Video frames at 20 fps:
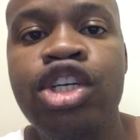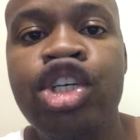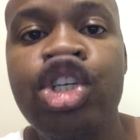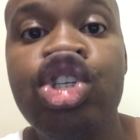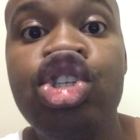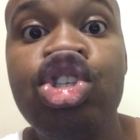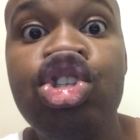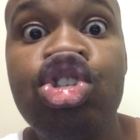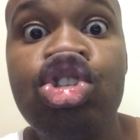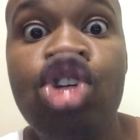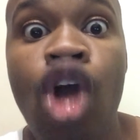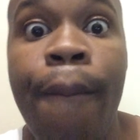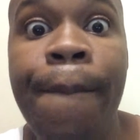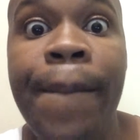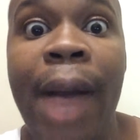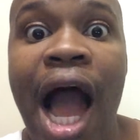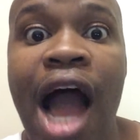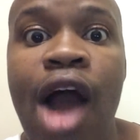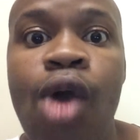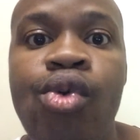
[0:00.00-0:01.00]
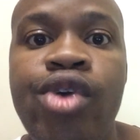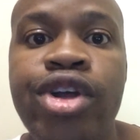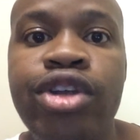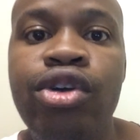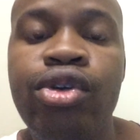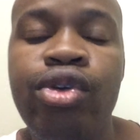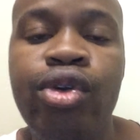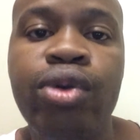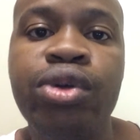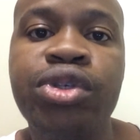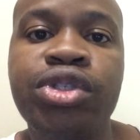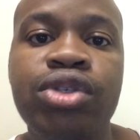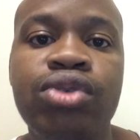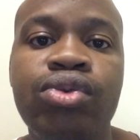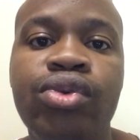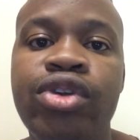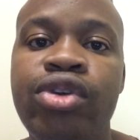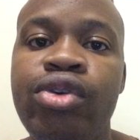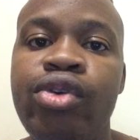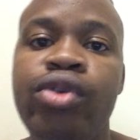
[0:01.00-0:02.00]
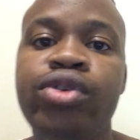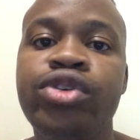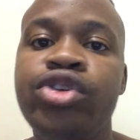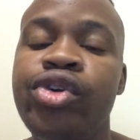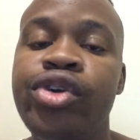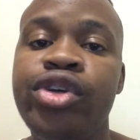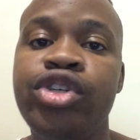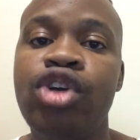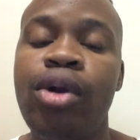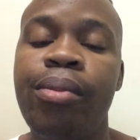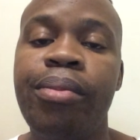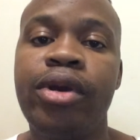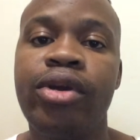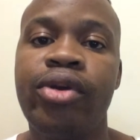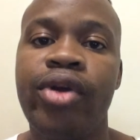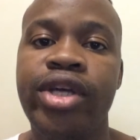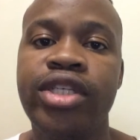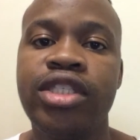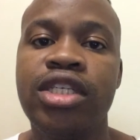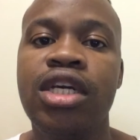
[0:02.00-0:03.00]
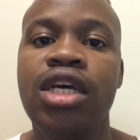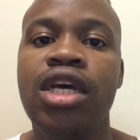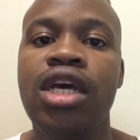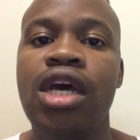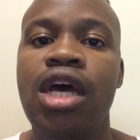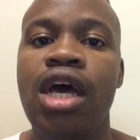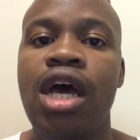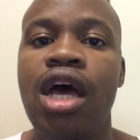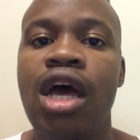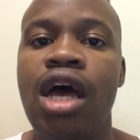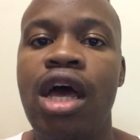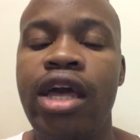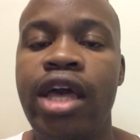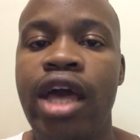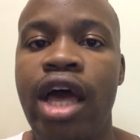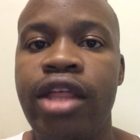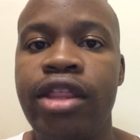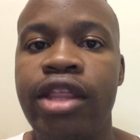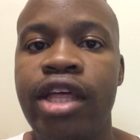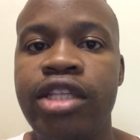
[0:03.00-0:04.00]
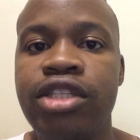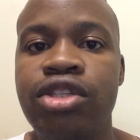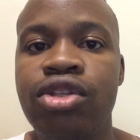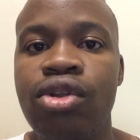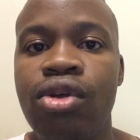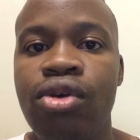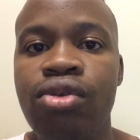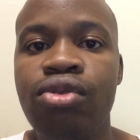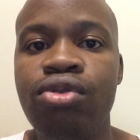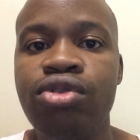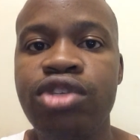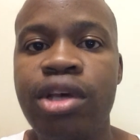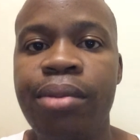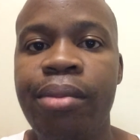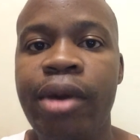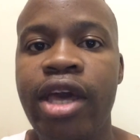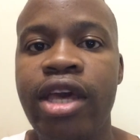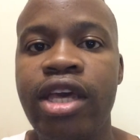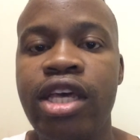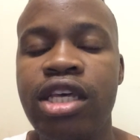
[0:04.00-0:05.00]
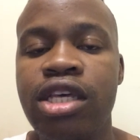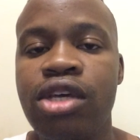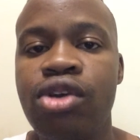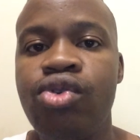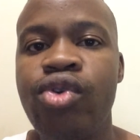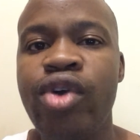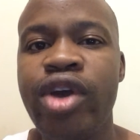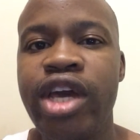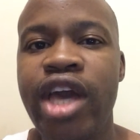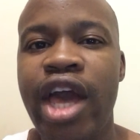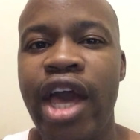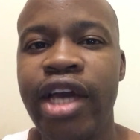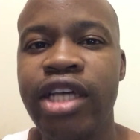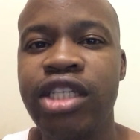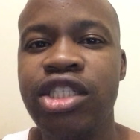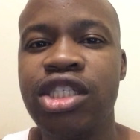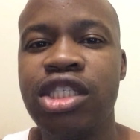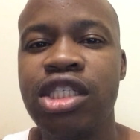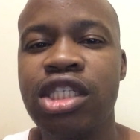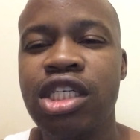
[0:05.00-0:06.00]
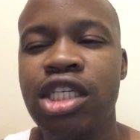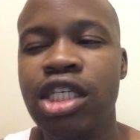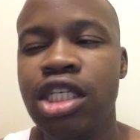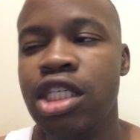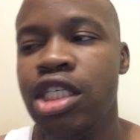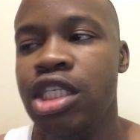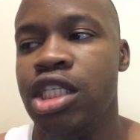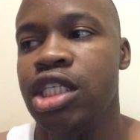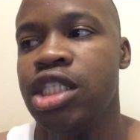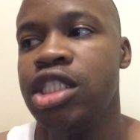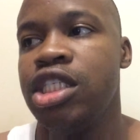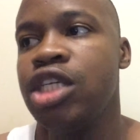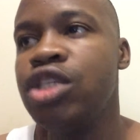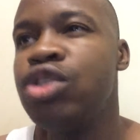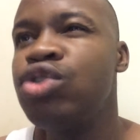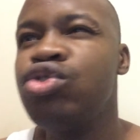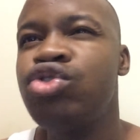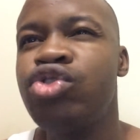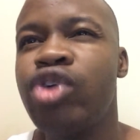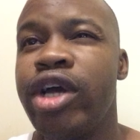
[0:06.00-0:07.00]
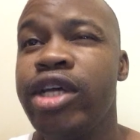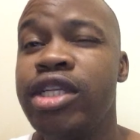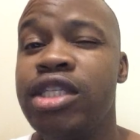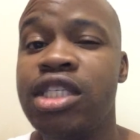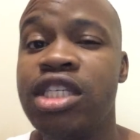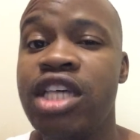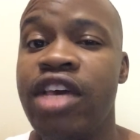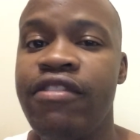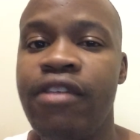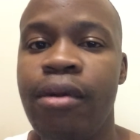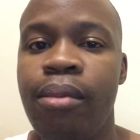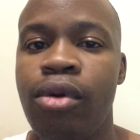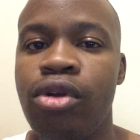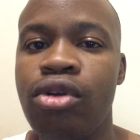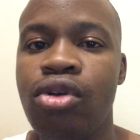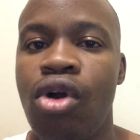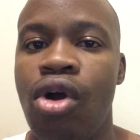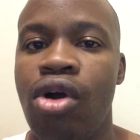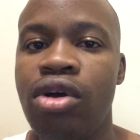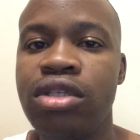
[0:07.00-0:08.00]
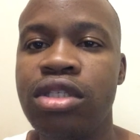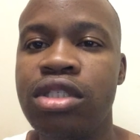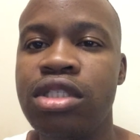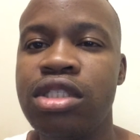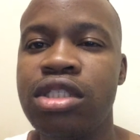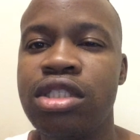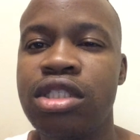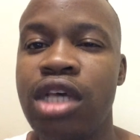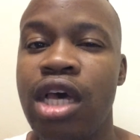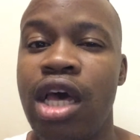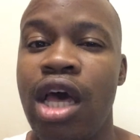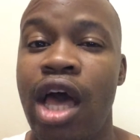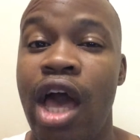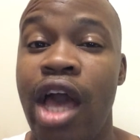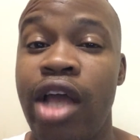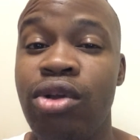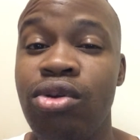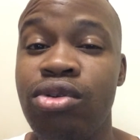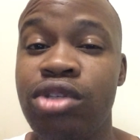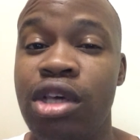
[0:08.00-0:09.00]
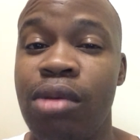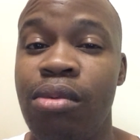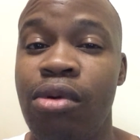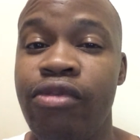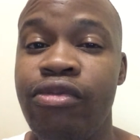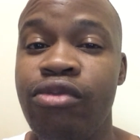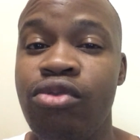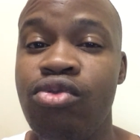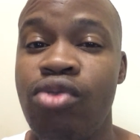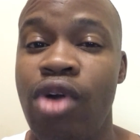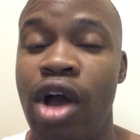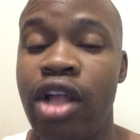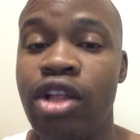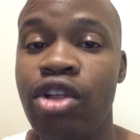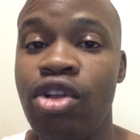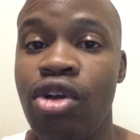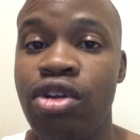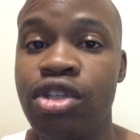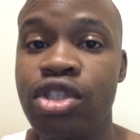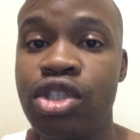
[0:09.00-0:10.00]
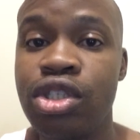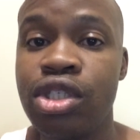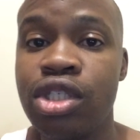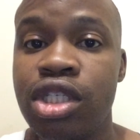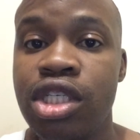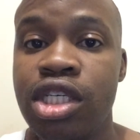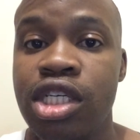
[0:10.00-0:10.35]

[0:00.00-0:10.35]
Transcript: shopper when you're grocery shopping, right? Yeah, those are my quick hacks just to try and save up on costs. I know some of you are not